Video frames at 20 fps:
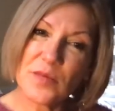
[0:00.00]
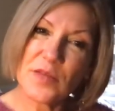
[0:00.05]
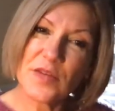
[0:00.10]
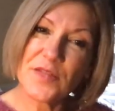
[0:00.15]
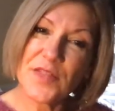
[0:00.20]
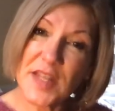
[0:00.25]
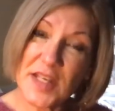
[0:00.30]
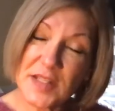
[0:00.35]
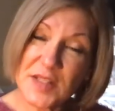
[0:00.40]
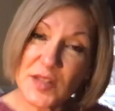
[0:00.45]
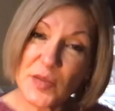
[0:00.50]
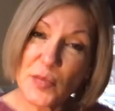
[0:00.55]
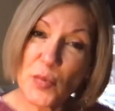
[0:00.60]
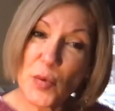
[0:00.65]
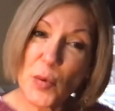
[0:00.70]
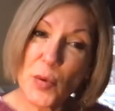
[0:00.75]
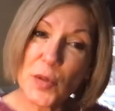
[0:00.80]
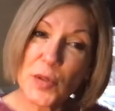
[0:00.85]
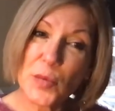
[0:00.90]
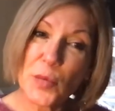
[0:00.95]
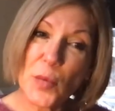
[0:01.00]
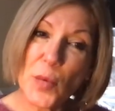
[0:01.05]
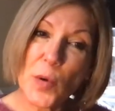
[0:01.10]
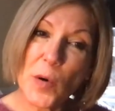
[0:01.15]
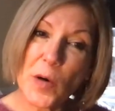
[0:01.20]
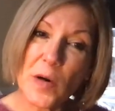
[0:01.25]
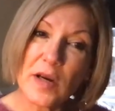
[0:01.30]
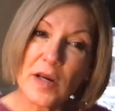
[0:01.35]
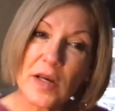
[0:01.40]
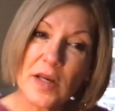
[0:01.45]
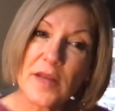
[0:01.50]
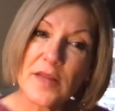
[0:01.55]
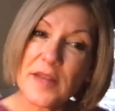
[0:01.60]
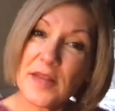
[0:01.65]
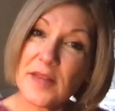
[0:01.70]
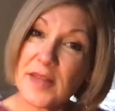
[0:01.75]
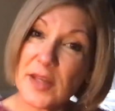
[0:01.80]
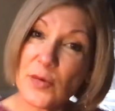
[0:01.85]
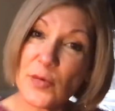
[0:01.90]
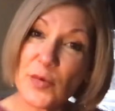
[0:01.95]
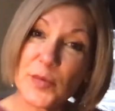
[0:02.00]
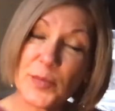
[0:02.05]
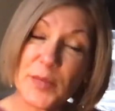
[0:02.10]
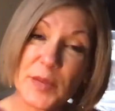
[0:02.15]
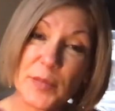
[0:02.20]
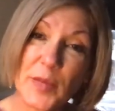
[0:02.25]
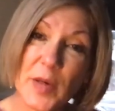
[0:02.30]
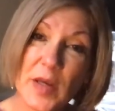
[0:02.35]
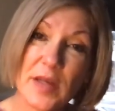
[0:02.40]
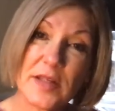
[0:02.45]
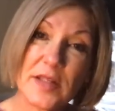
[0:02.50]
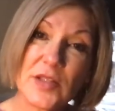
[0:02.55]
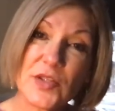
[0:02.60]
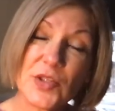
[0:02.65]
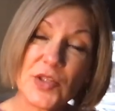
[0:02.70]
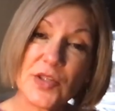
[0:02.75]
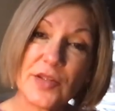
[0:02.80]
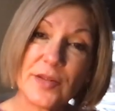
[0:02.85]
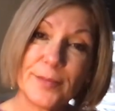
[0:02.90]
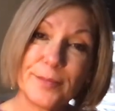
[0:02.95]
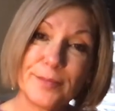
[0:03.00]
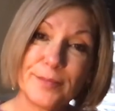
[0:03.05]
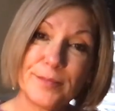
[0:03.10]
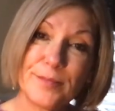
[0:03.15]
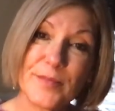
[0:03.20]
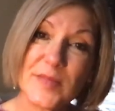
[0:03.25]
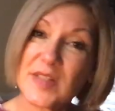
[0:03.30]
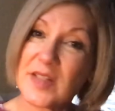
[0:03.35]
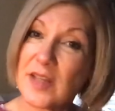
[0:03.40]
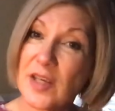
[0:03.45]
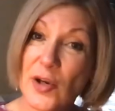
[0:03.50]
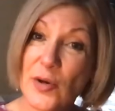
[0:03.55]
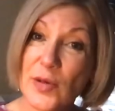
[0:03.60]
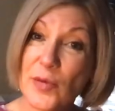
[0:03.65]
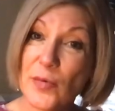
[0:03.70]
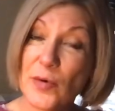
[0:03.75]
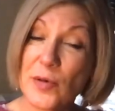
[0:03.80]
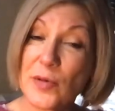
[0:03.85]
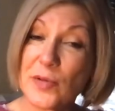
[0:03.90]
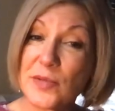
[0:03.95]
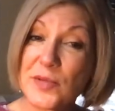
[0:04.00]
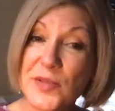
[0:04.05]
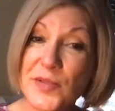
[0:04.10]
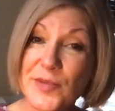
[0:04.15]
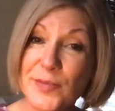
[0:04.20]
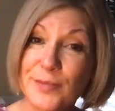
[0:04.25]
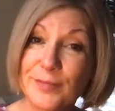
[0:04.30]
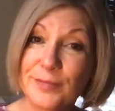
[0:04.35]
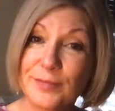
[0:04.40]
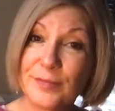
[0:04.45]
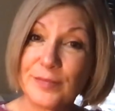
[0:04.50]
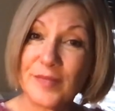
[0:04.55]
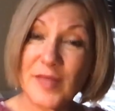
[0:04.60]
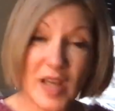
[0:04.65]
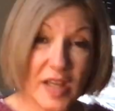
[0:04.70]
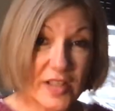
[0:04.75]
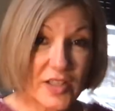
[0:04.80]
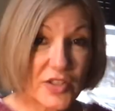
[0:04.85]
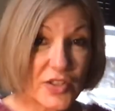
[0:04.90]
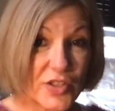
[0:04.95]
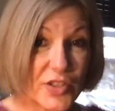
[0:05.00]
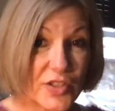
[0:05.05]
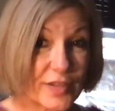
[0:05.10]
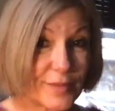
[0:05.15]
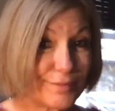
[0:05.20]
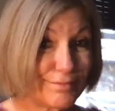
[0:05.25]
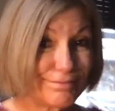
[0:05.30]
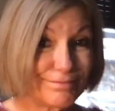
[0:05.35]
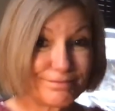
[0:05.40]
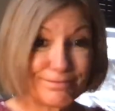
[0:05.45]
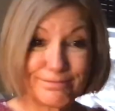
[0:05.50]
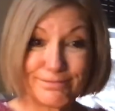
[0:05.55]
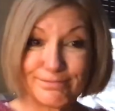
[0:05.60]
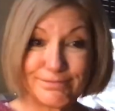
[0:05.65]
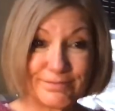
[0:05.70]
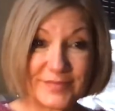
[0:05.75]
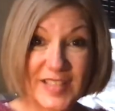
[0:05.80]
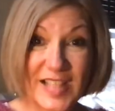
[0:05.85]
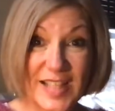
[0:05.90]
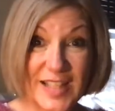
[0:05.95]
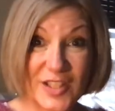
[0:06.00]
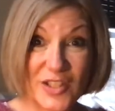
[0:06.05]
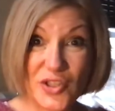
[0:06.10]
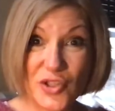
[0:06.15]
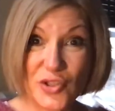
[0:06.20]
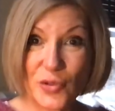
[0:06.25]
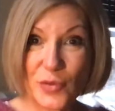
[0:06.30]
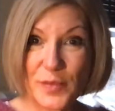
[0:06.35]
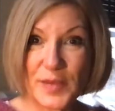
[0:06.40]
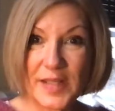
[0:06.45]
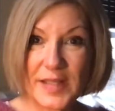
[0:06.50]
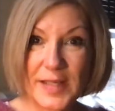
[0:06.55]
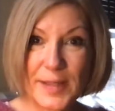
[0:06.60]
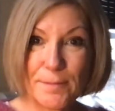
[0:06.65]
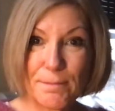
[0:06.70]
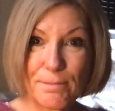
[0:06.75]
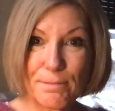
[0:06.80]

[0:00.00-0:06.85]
they supported war, that they would be punished. Scary words. Punished? Like in Germany?